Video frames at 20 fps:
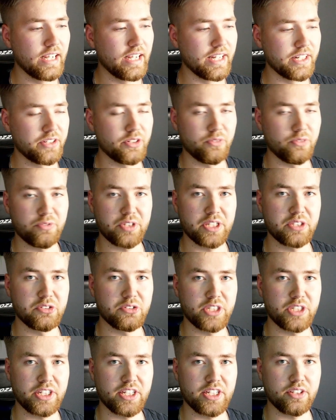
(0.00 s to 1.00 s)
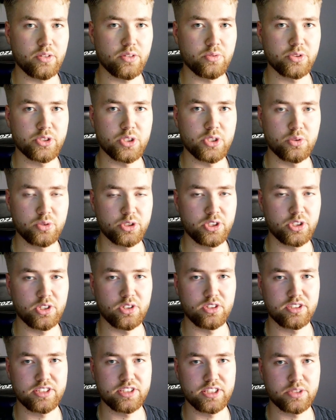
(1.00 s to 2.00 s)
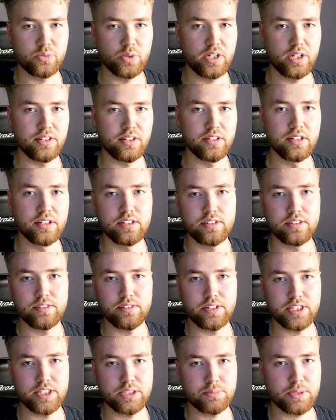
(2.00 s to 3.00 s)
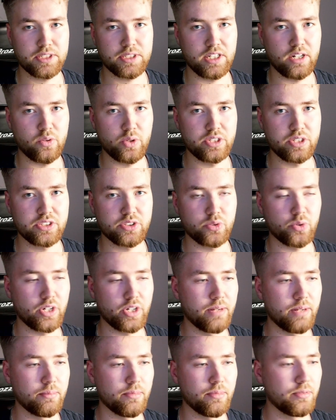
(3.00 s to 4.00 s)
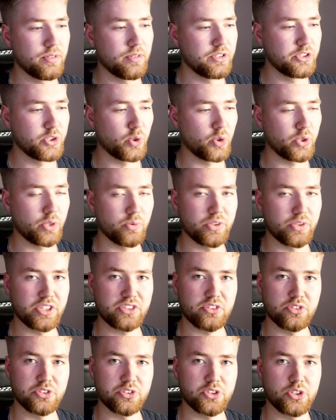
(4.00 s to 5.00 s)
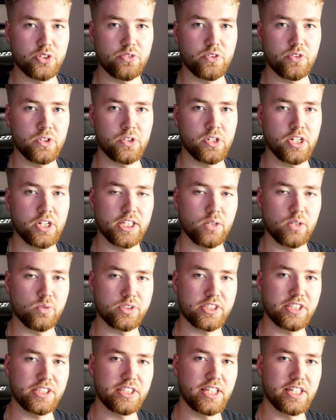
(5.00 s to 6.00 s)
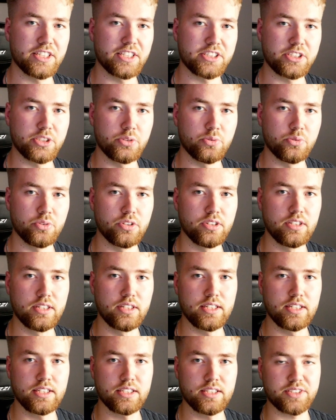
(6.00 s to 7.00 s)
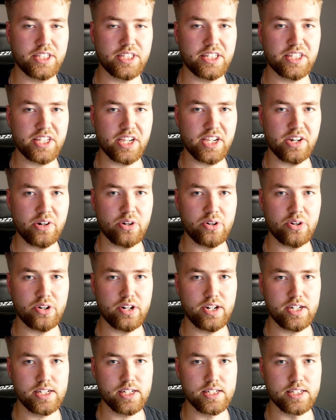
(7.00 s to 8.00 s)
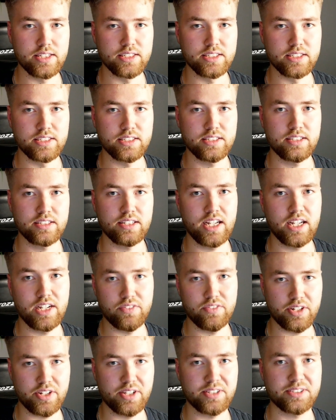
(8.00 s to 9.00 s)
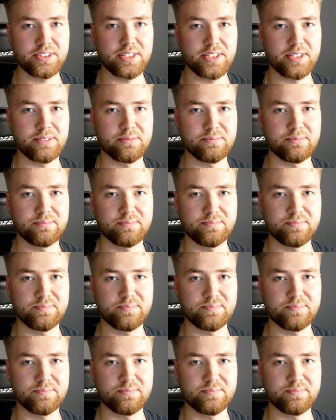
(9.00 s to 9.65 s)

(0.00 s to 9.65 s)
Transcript: And uh, don't forget to check out our socials as well, especially our Instagram. Join our Discord server, and I'll see you guys soon. Take care and have a nice day.